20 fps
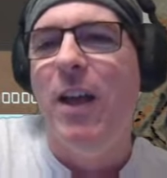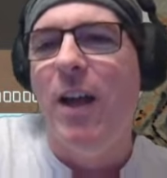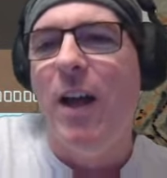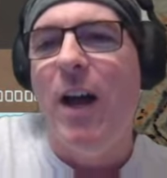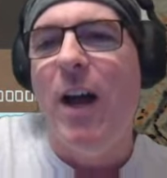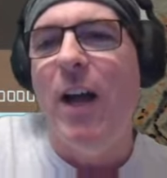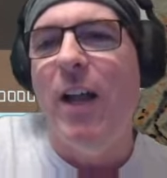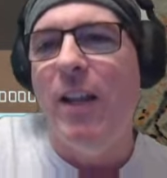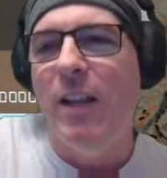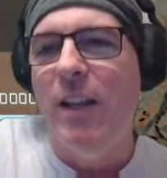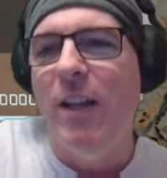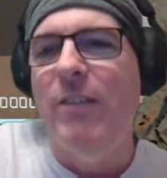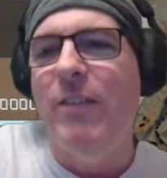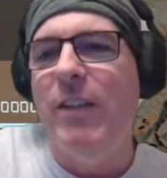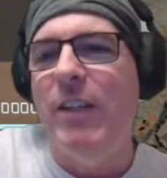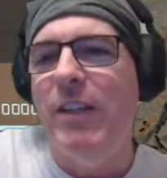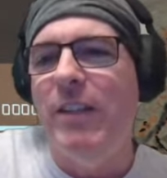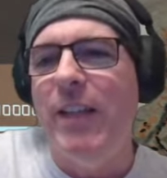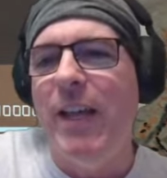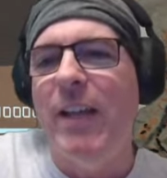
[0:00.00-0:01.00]
I love
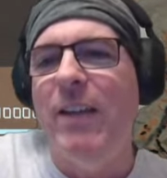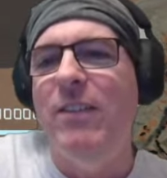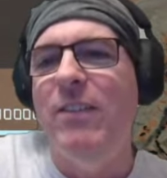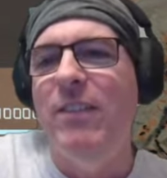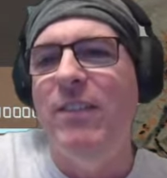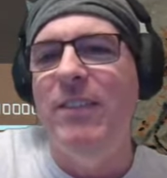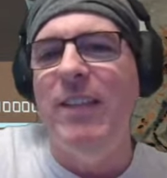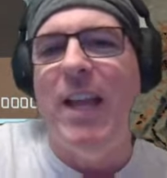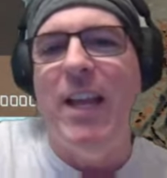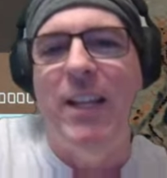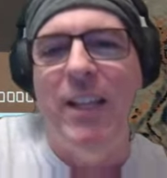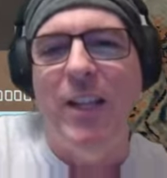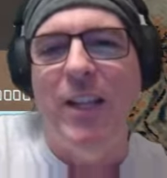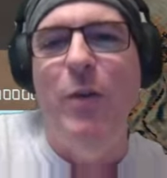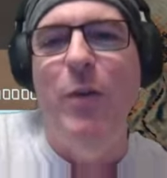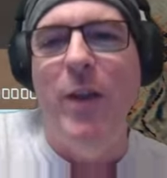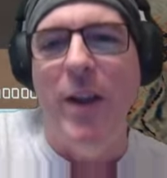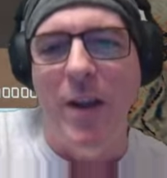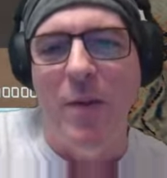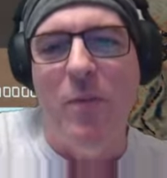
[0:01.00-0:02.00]
it. That is exactly
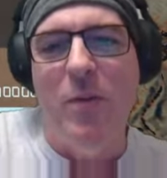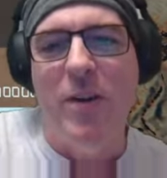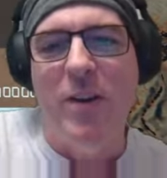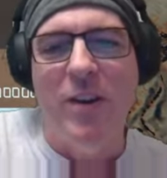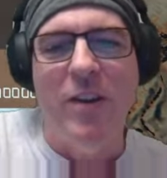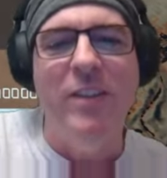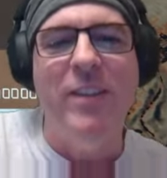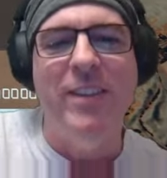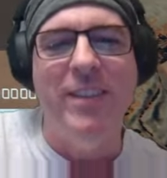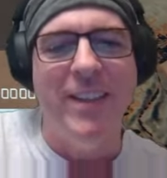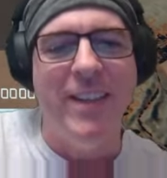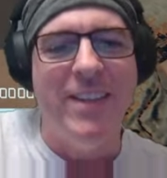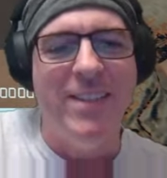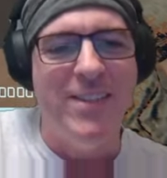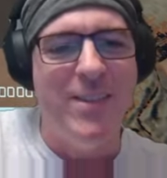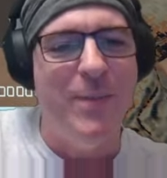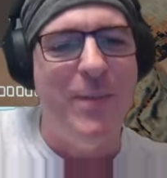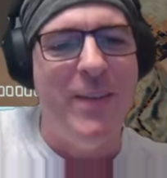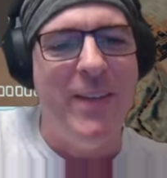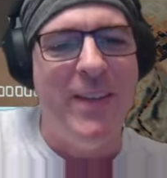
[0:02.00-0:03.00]
what I want all the things
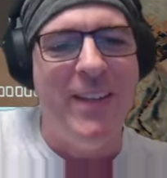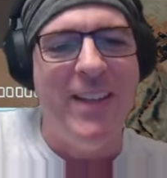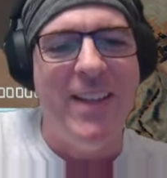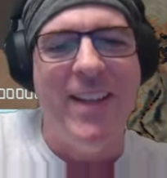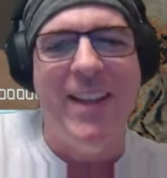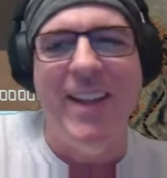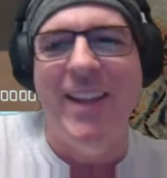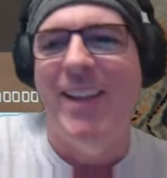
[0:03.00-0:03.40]
to be like.